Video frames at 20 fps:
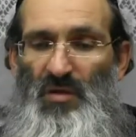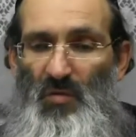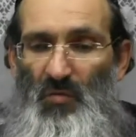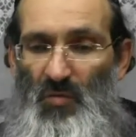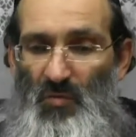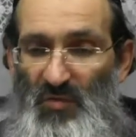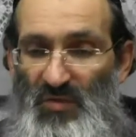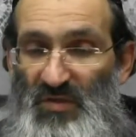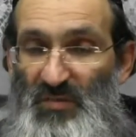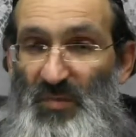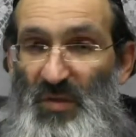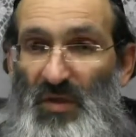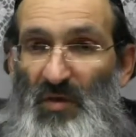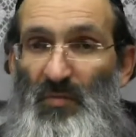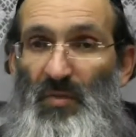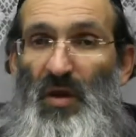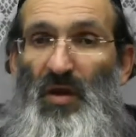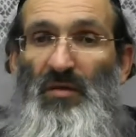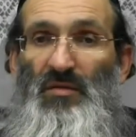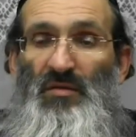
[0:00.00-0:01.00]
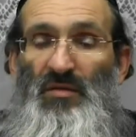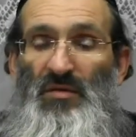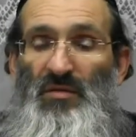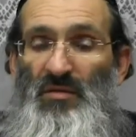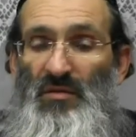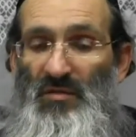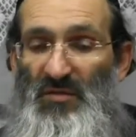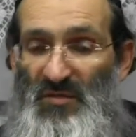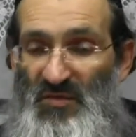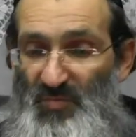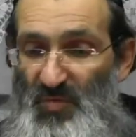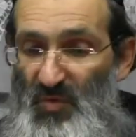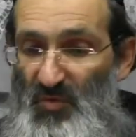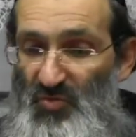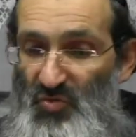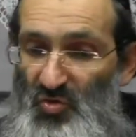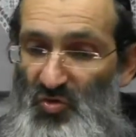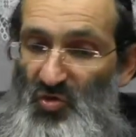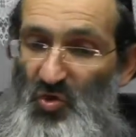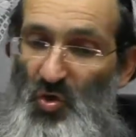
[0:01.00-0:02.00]
Now, when we speak about the
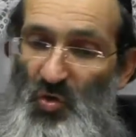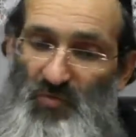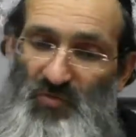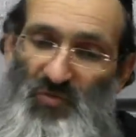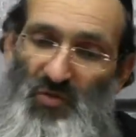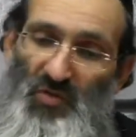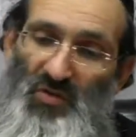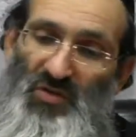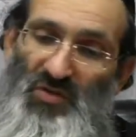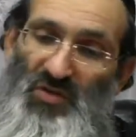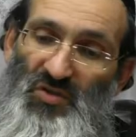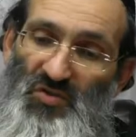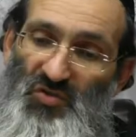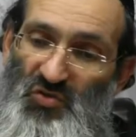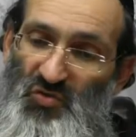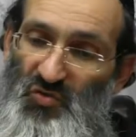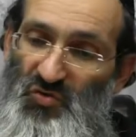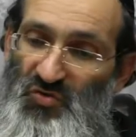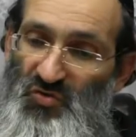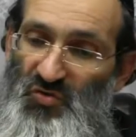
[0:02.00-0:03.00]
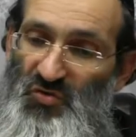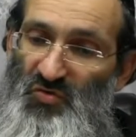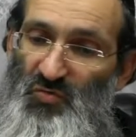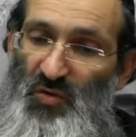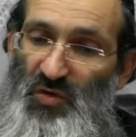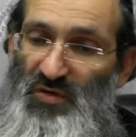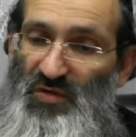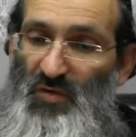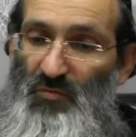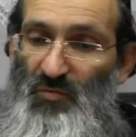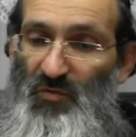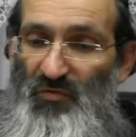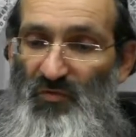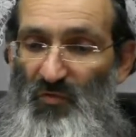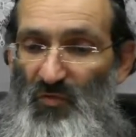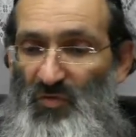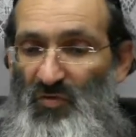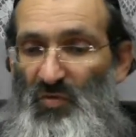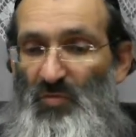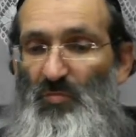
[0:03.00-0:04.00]
spiritual terms called the nitzutzot, what does that
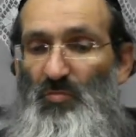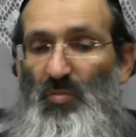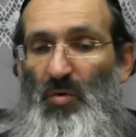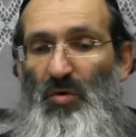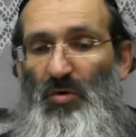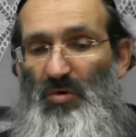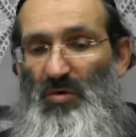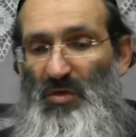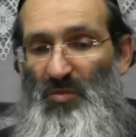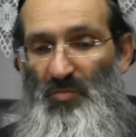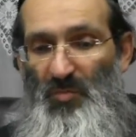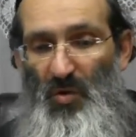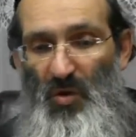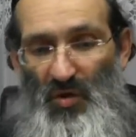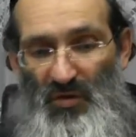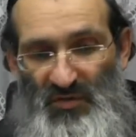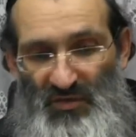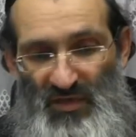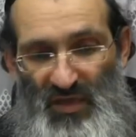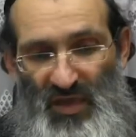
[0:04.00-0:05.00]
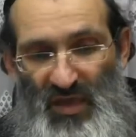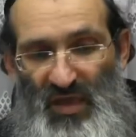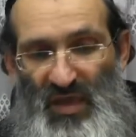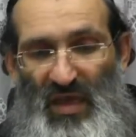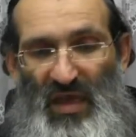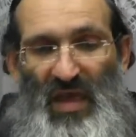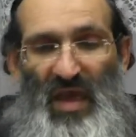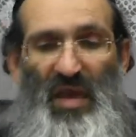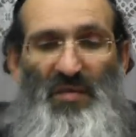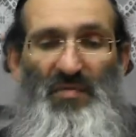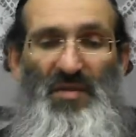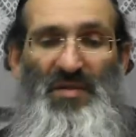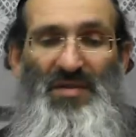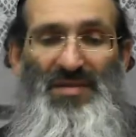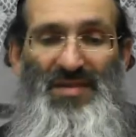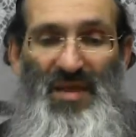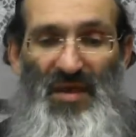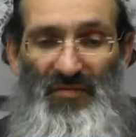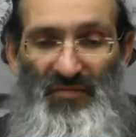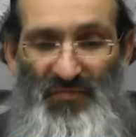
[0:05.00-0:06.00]
refer to in bodily parts? Hem
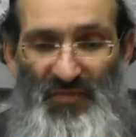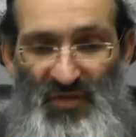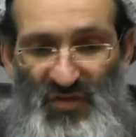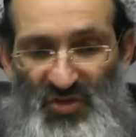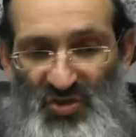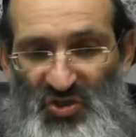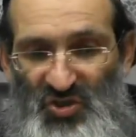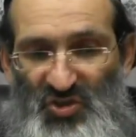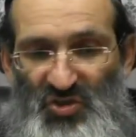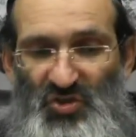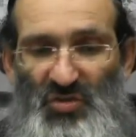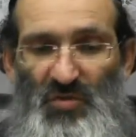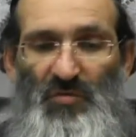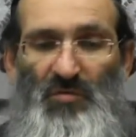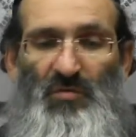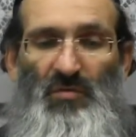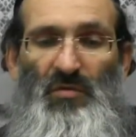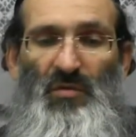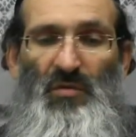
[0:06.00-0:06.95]
ha-nefesh